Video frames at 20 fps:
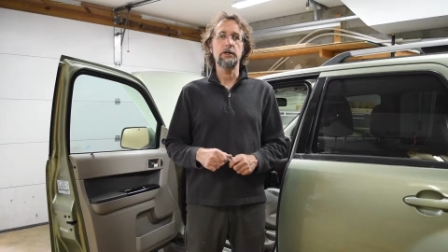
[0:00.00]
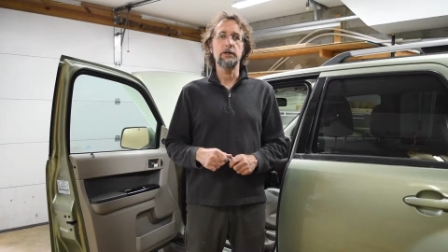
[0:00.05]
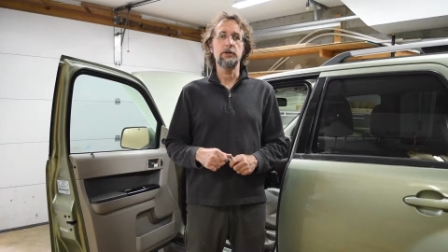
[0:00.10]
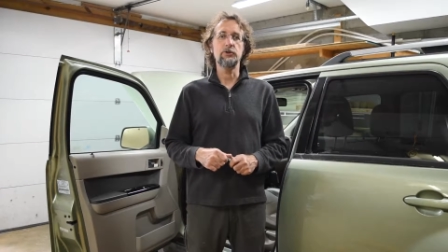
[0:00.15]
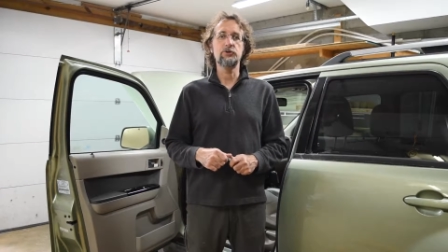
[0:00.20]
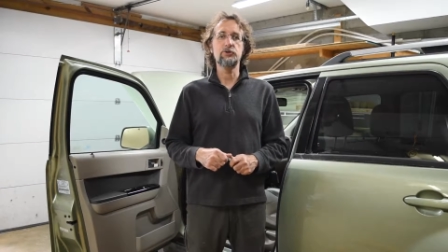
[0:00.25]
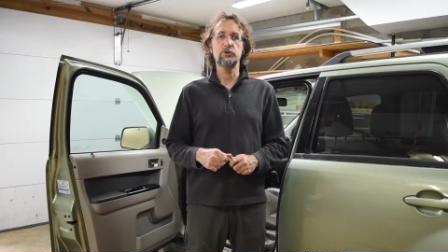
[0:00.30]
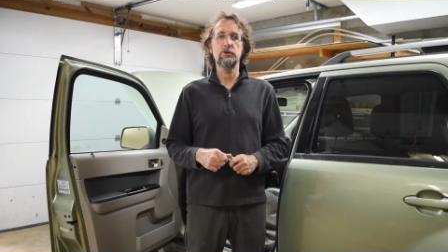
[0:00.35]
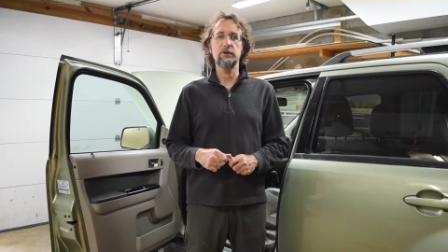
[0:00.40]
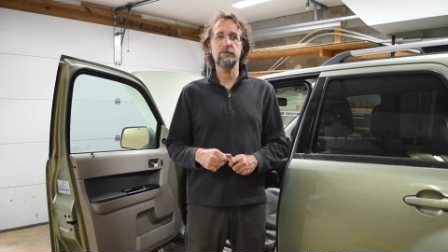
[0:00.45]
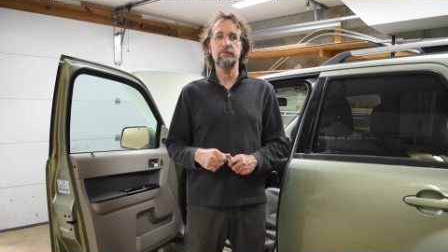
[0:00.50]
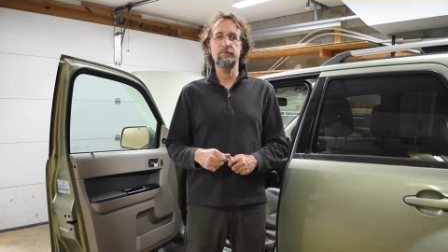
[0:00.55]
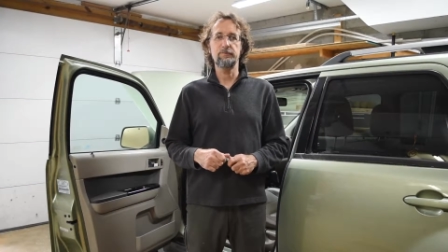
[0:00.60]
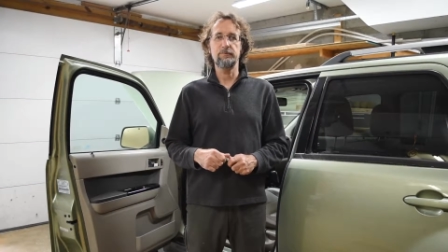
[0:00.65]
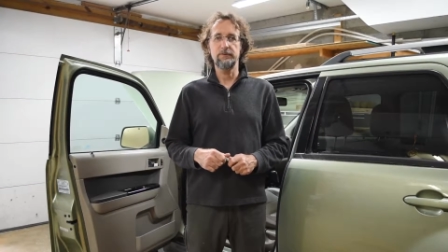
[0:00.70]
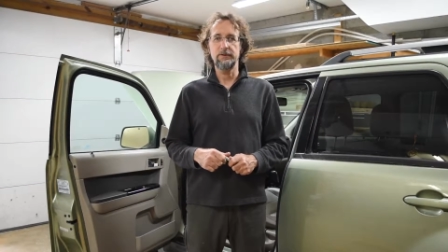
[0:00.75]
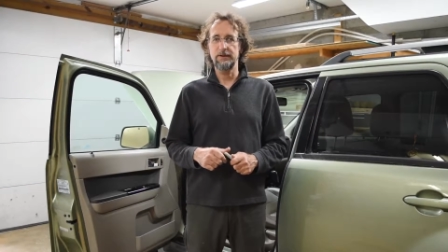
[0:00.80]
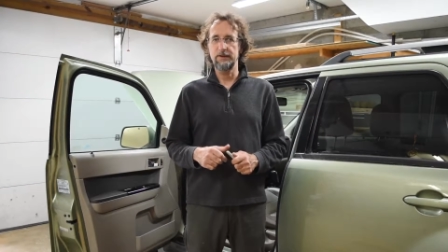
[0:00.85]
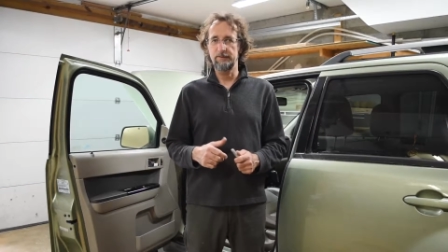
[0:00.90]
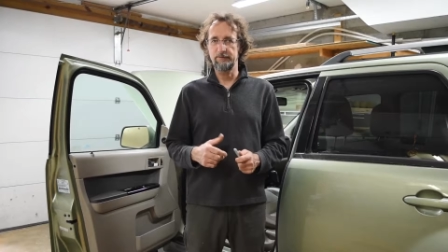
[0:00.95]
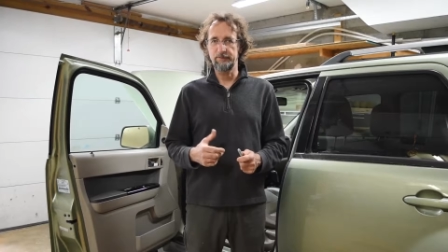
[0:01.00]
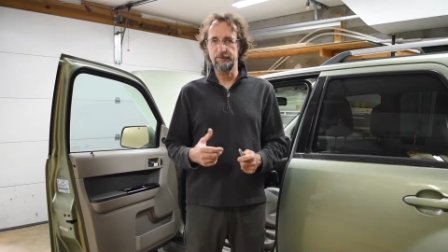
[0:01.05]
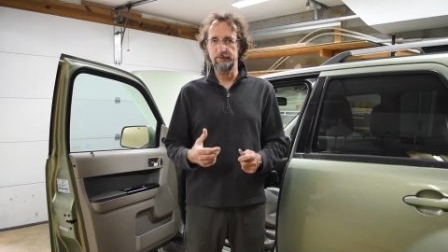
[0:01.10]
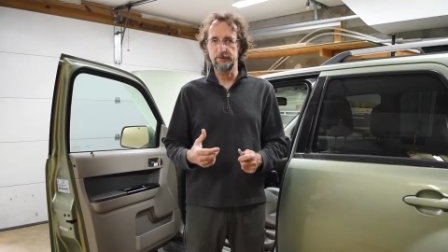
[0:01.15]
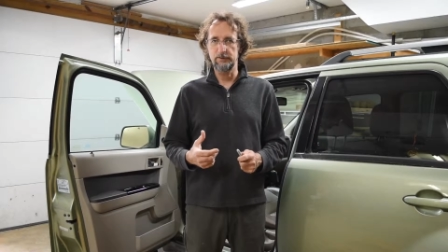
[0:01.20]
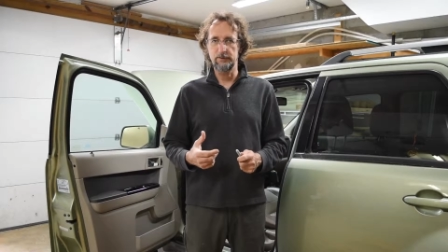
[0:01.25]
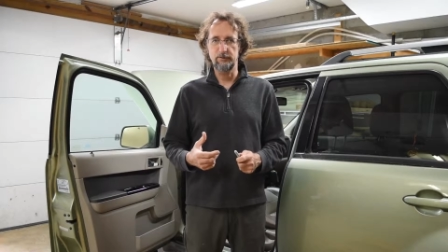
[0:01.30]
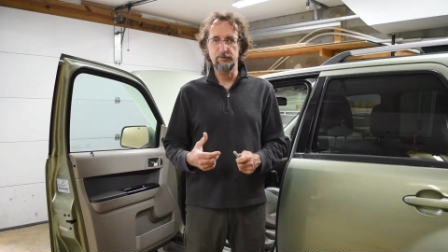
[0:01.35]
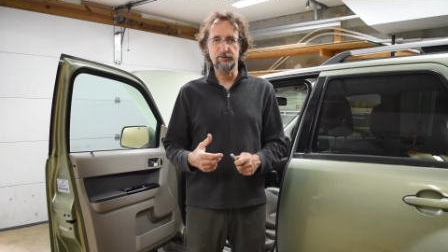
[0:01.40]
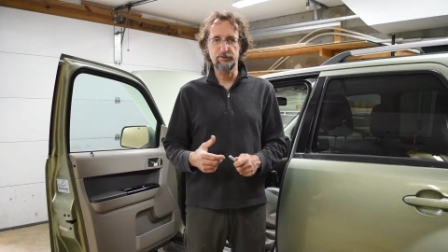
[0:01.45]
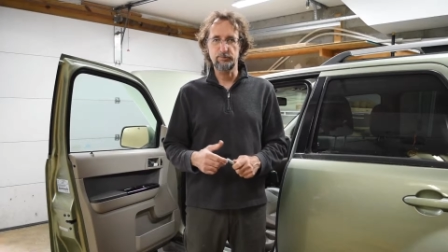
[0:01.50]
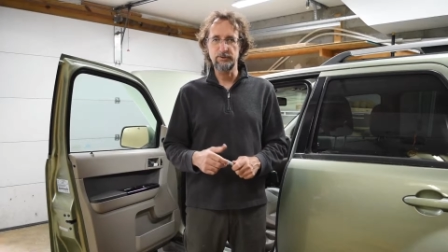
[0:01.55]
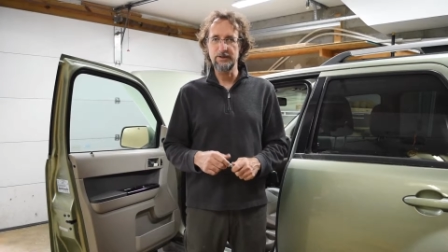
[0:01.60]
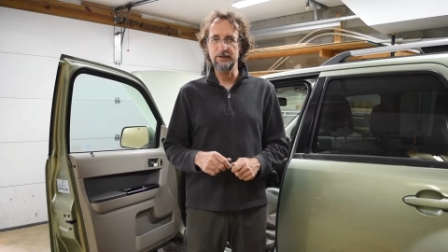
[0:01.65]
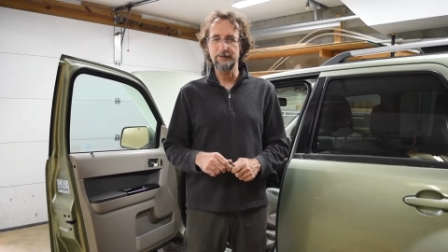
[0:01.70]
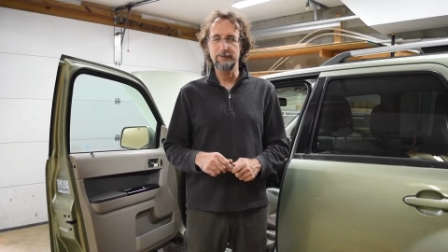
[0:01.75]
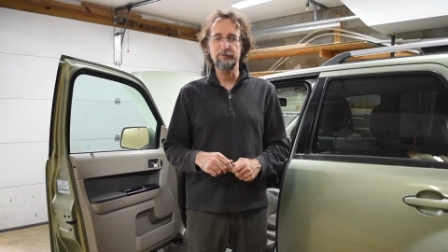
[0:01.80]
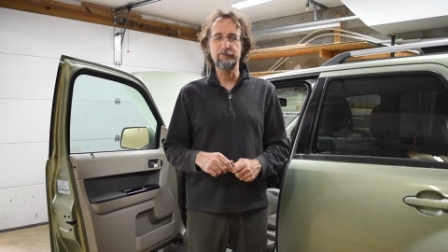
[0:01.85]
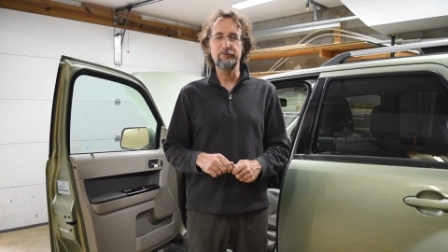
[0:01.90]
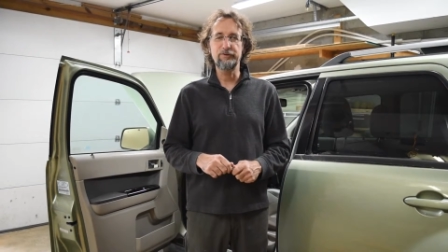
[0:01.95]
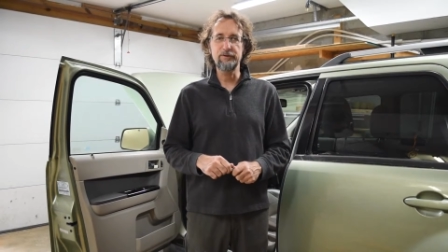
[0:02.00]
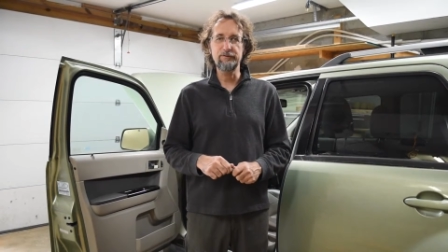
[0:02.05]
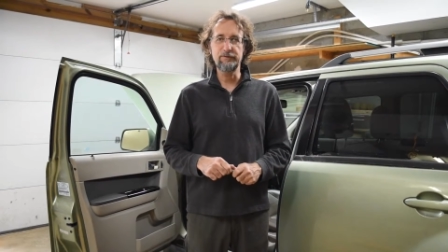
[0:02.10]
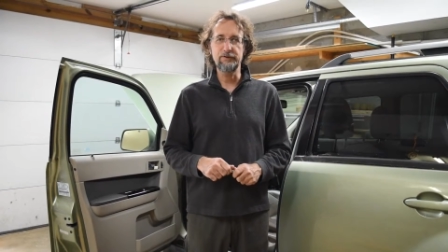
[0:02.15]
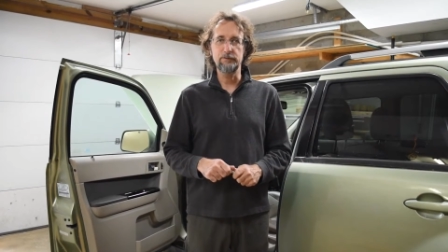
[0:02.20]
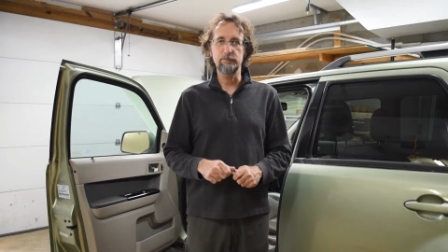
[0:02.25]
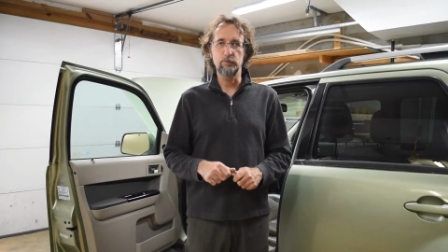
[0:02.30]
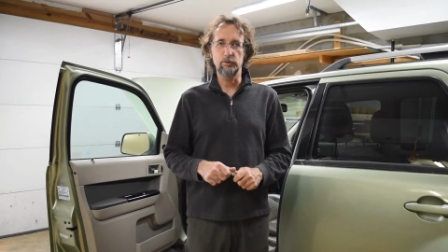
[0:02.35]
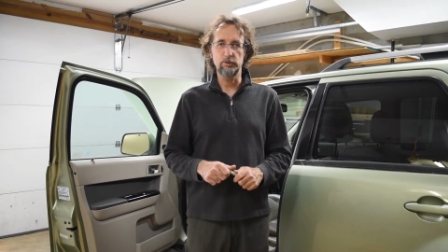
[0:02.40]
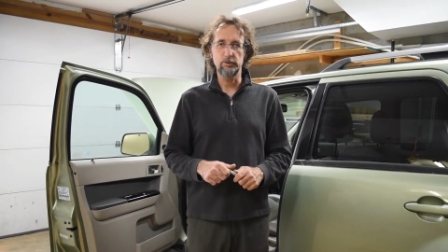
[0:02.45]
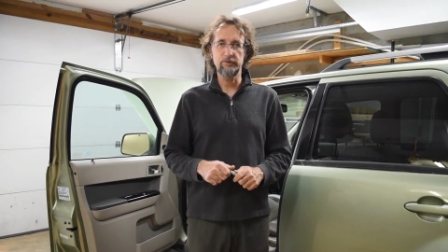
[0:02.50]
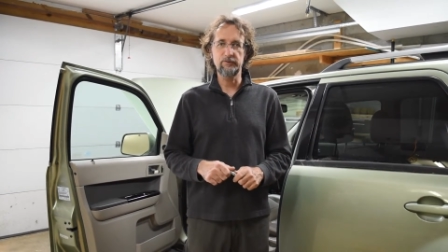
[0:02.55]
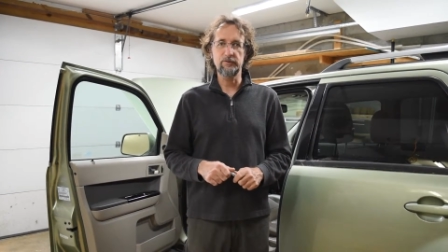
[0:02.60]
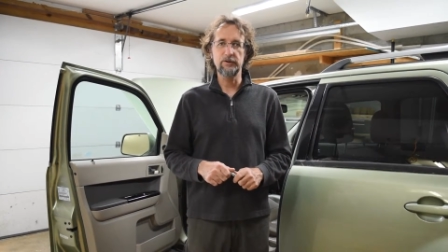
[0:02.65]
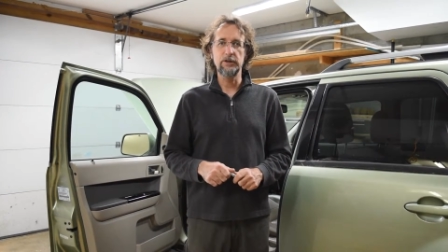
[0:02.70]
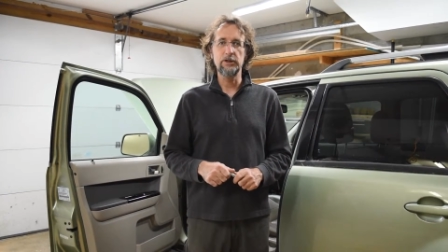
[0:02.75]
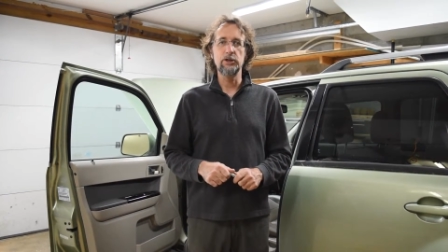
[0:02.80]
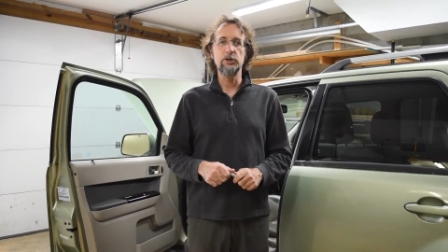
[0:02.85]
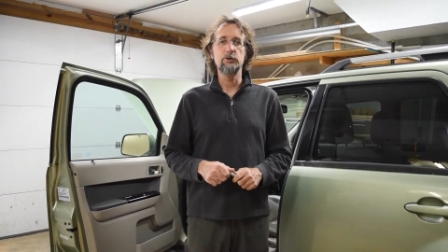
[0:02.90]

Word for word: It should have, have uh, 350 volts